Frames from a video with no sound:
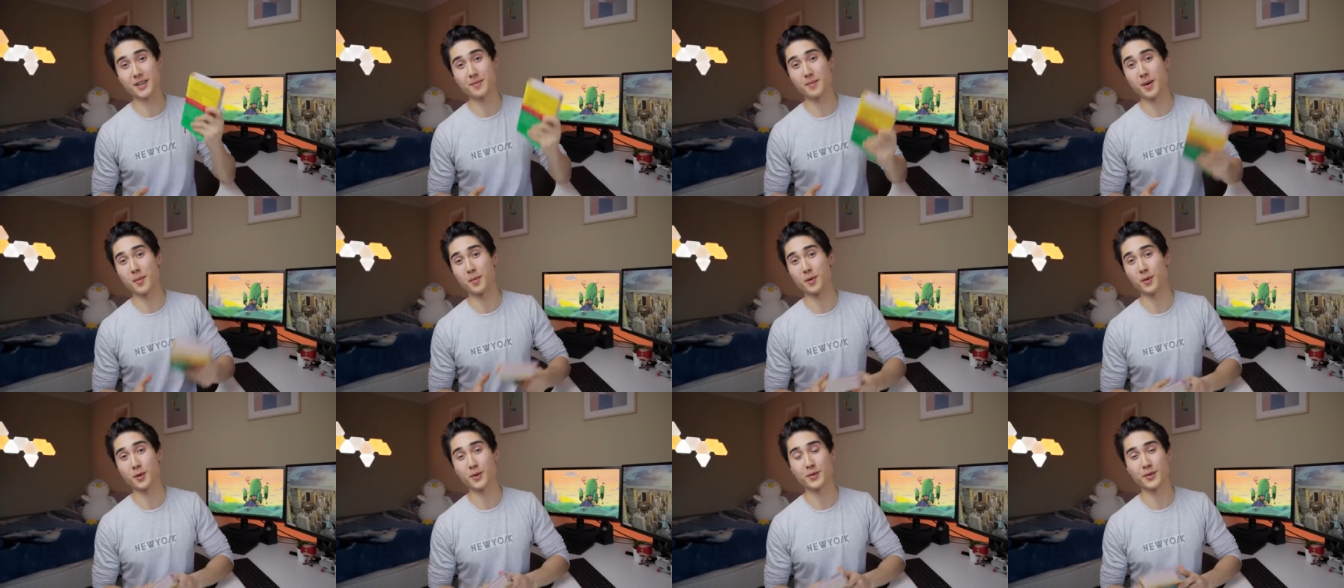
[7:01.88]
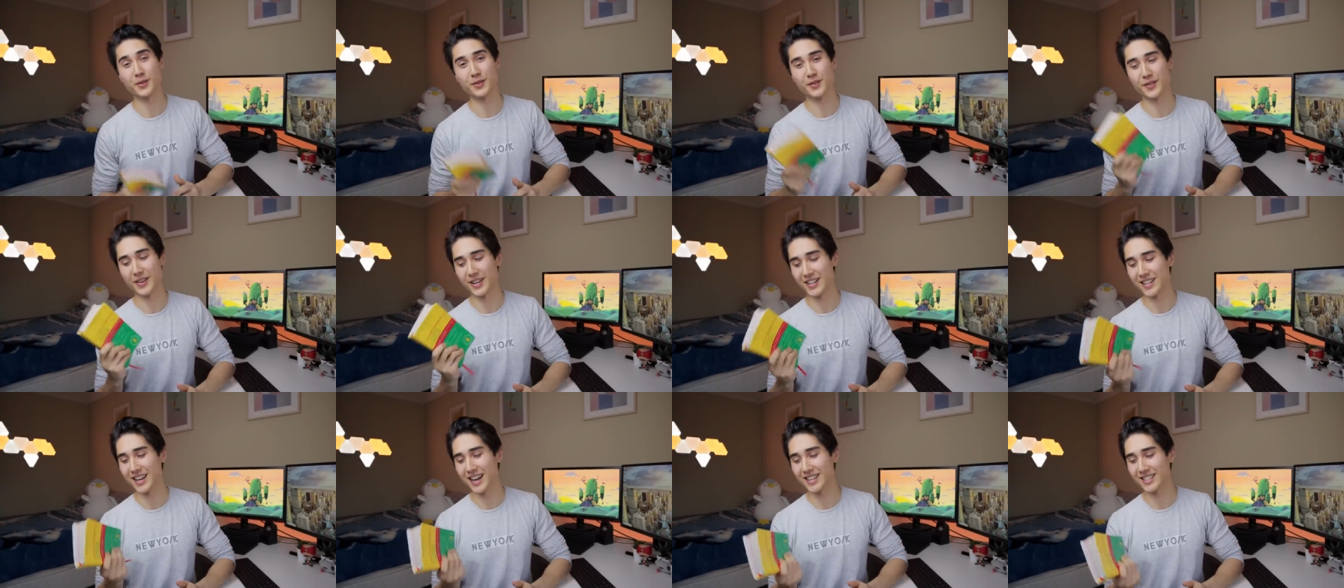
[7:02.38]
team member, which was
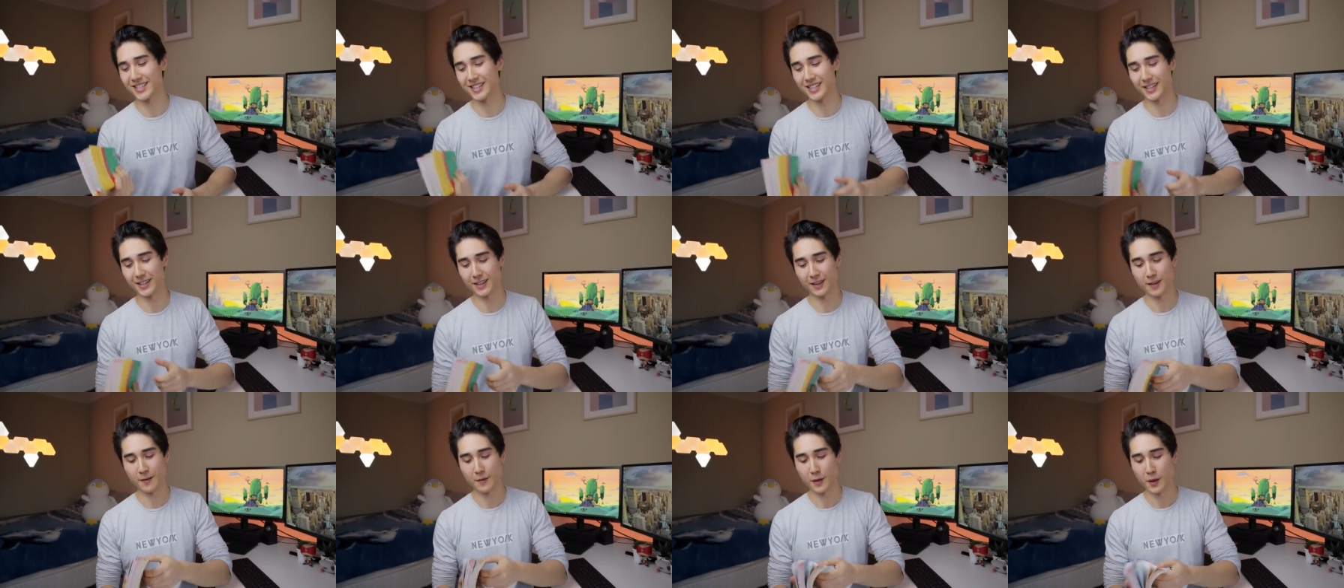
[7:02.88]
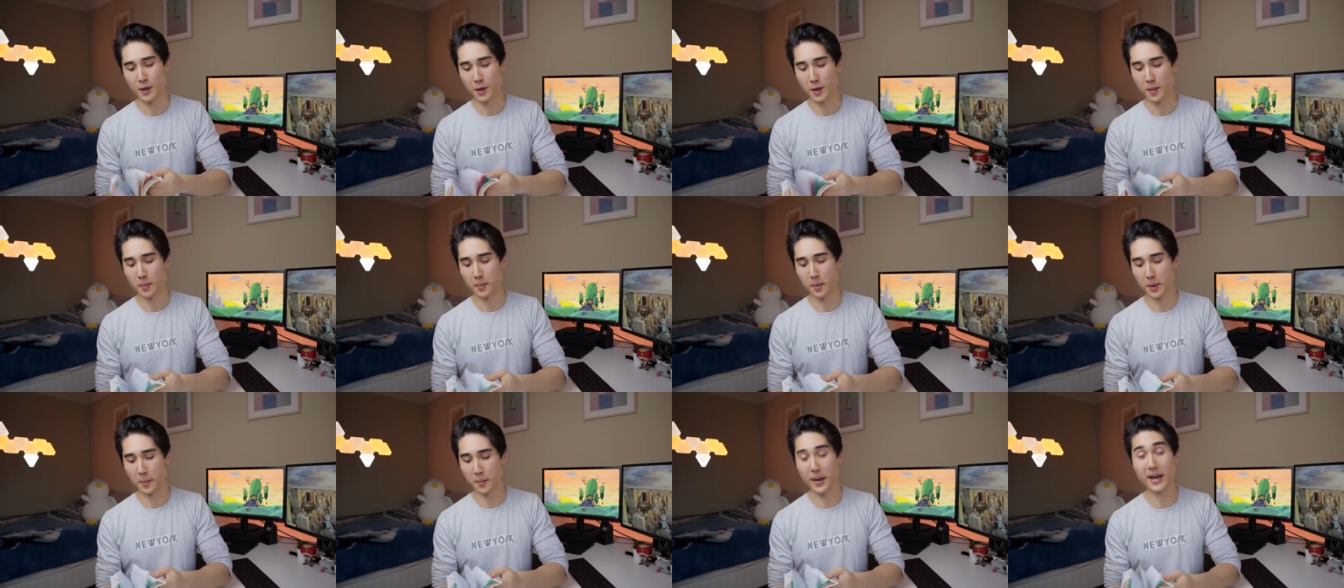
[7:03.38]
fantastic.
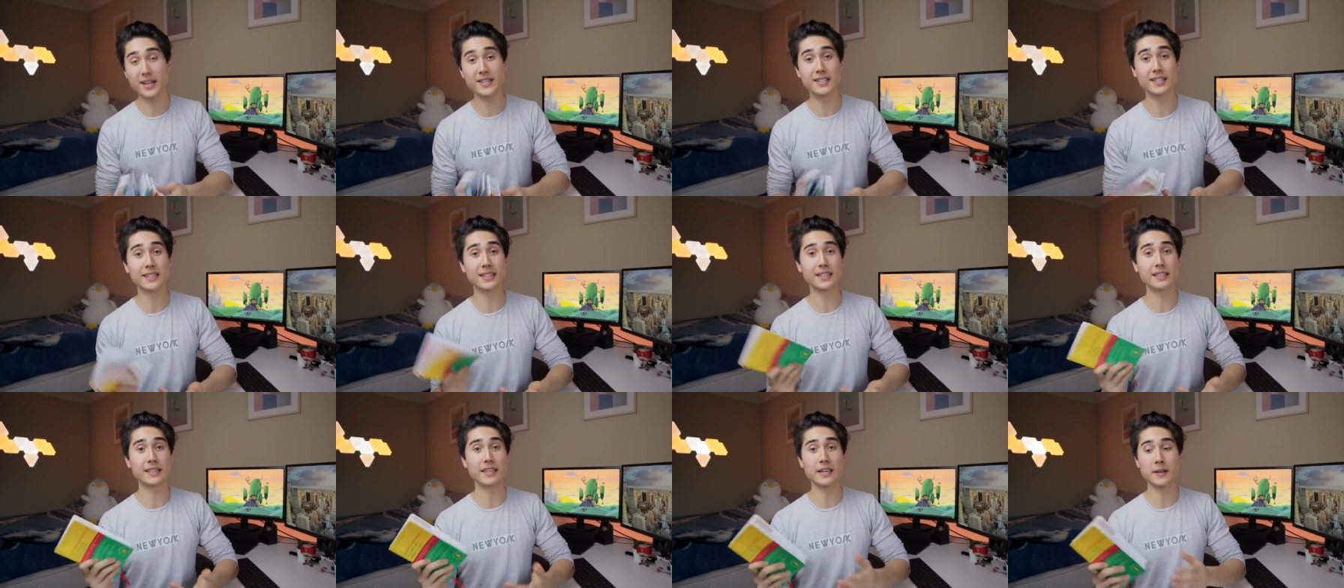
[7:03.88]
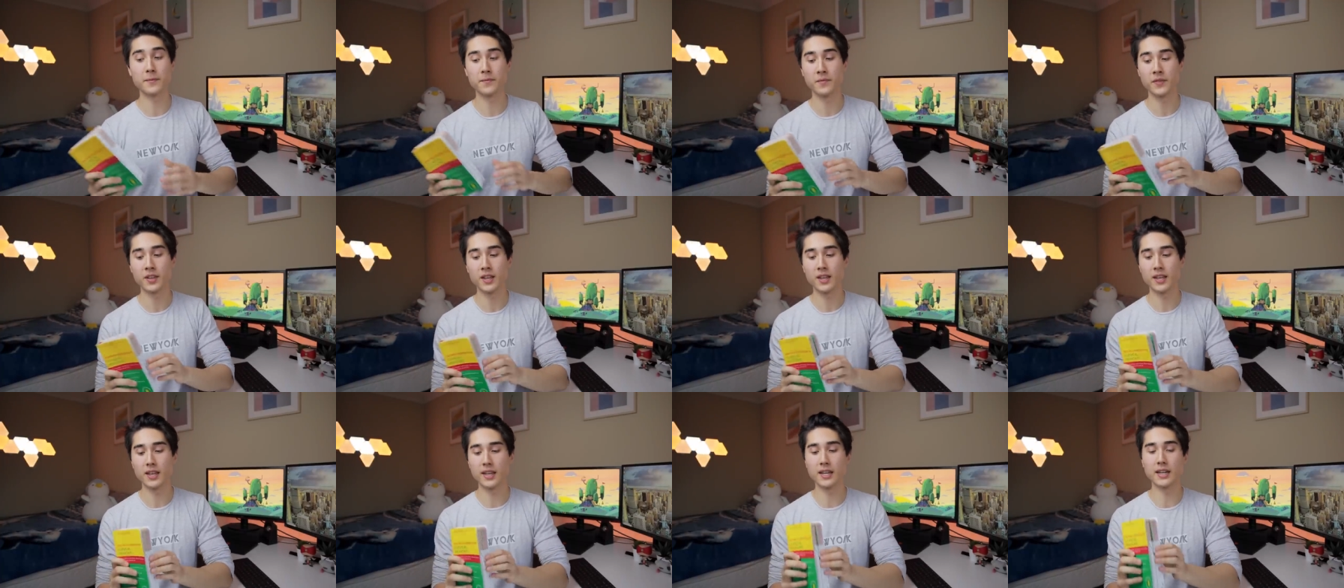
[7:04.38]
But basically,
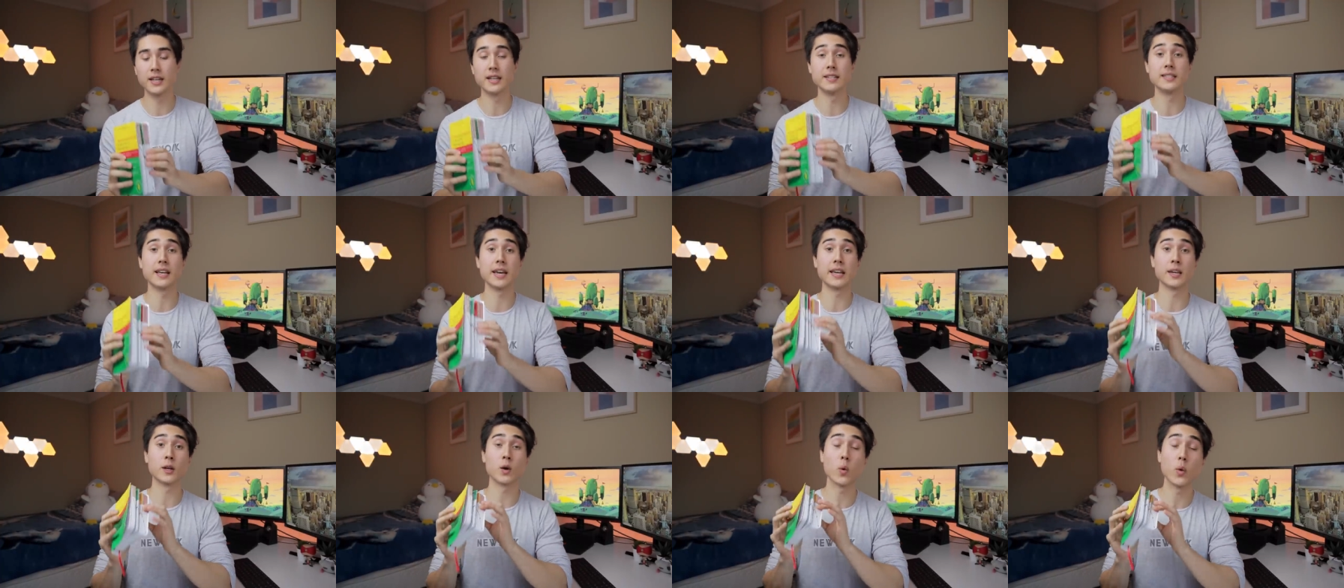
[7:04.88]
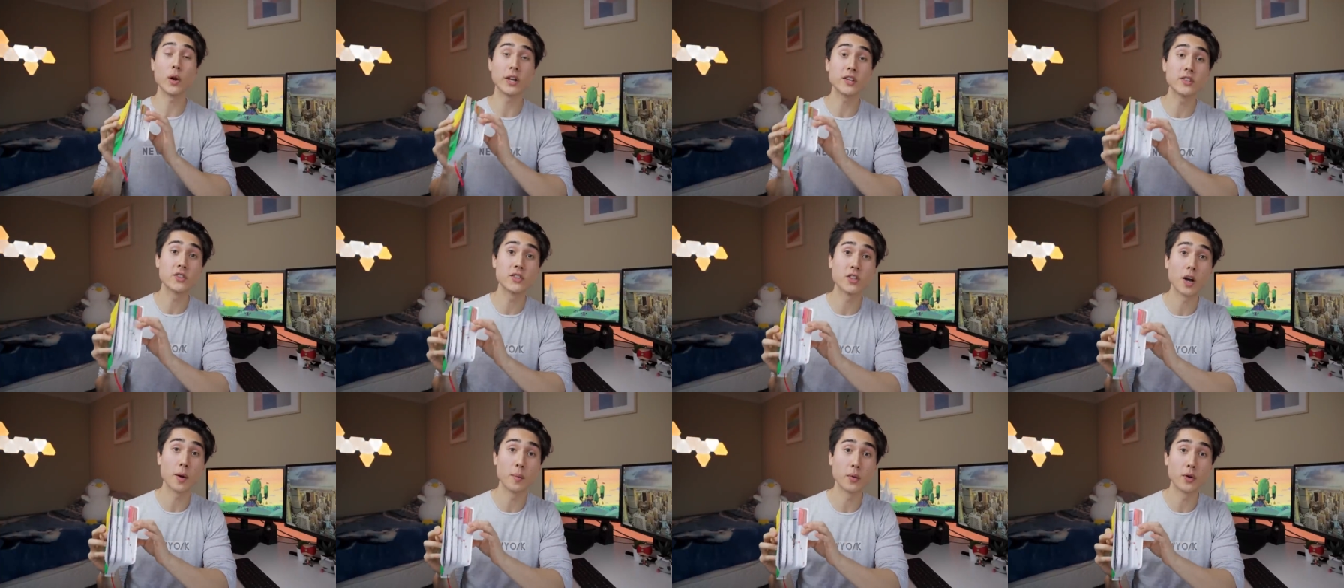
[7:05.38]
it is a quick
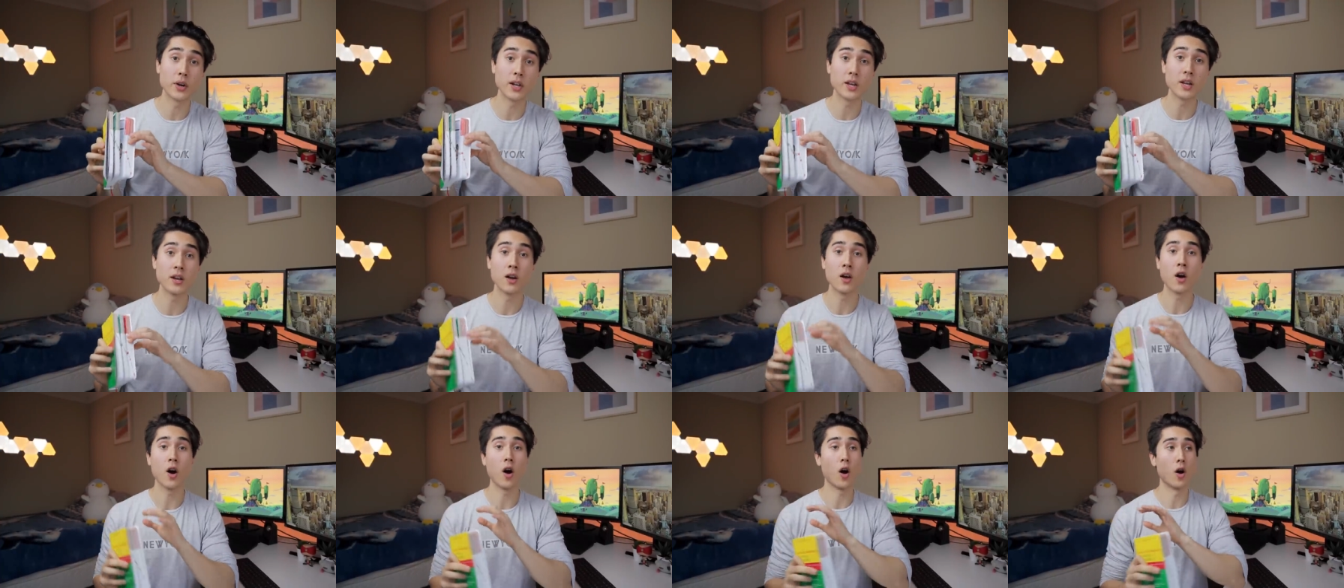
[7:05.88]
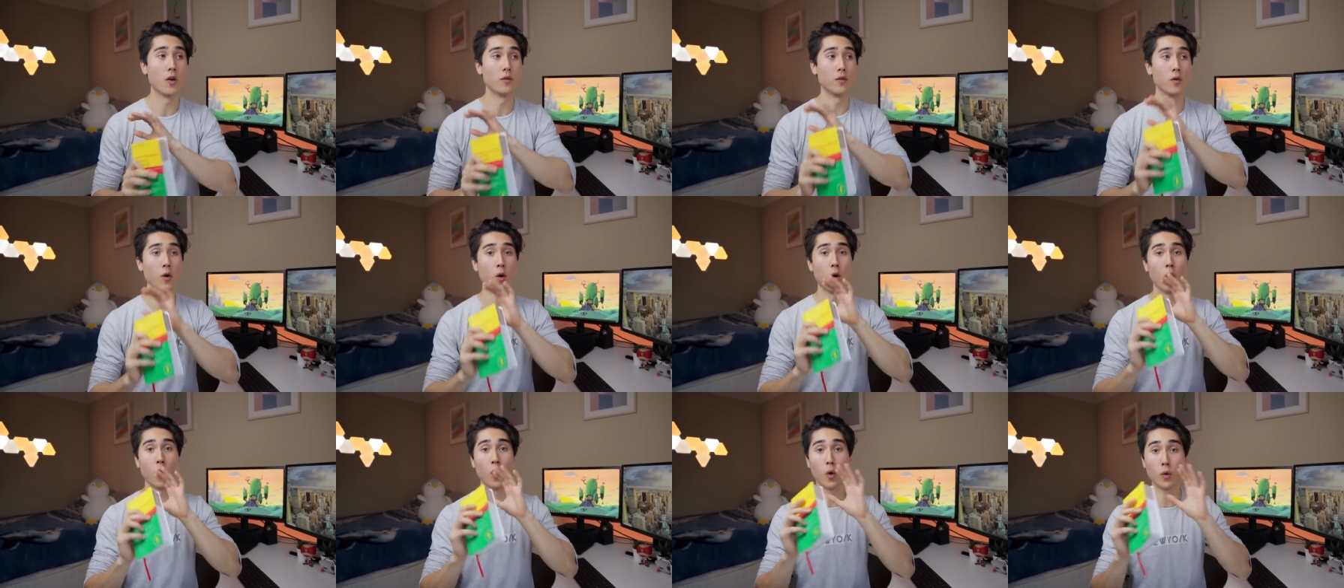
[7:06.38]
summary of
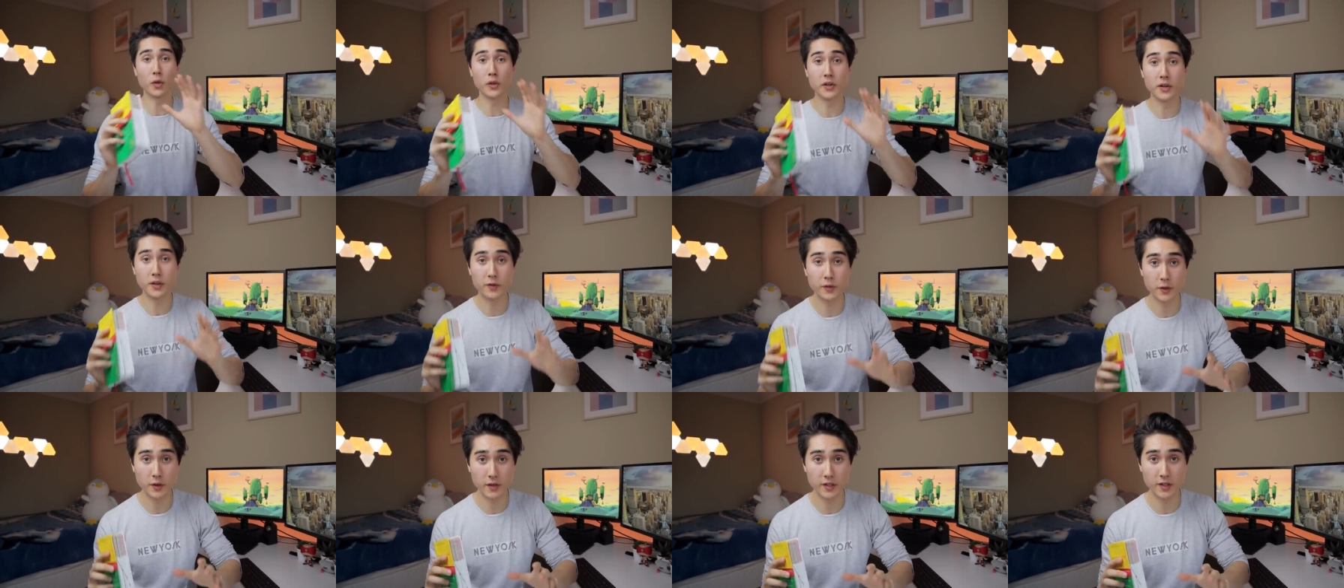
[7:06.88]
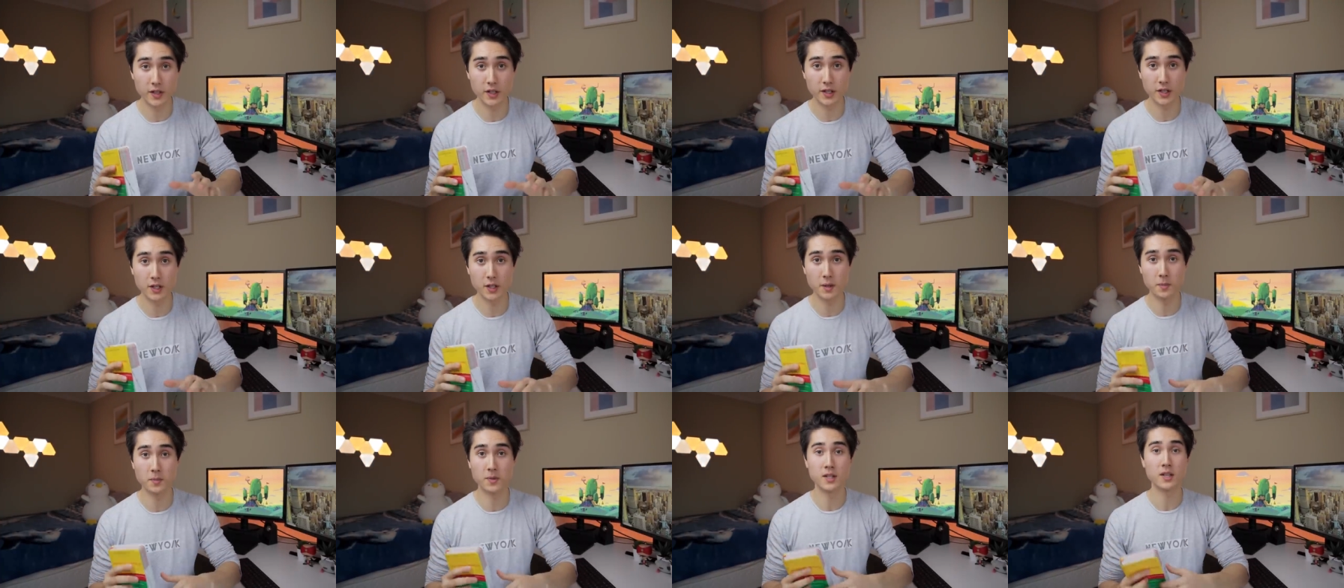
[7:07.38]
all the different
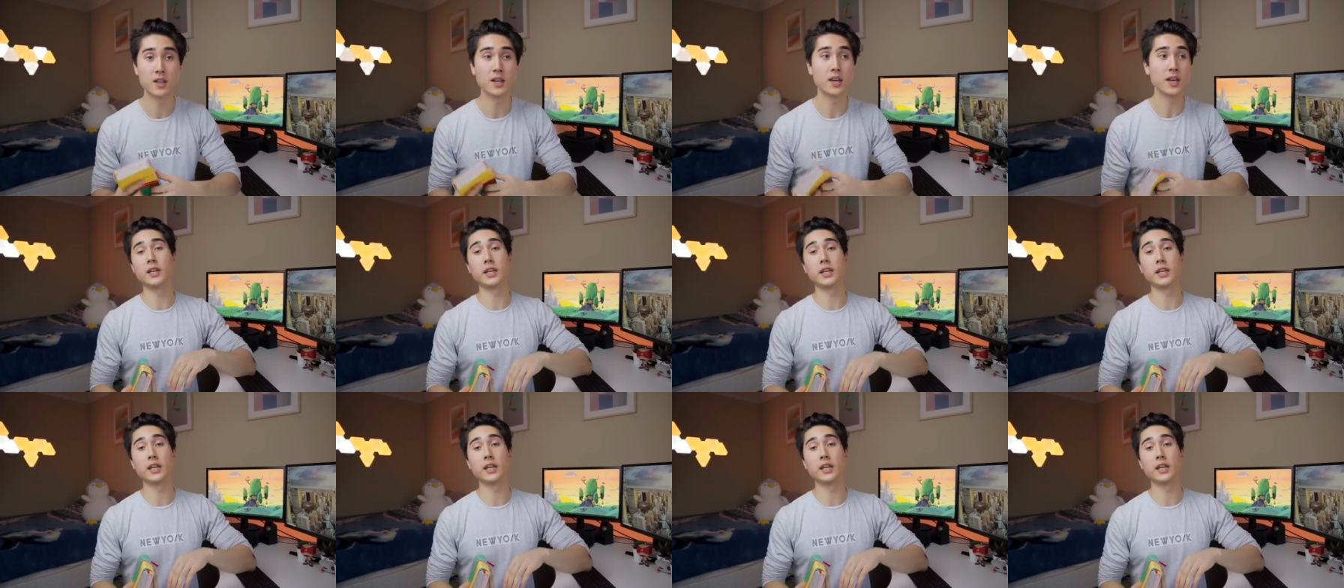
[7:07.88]
systems.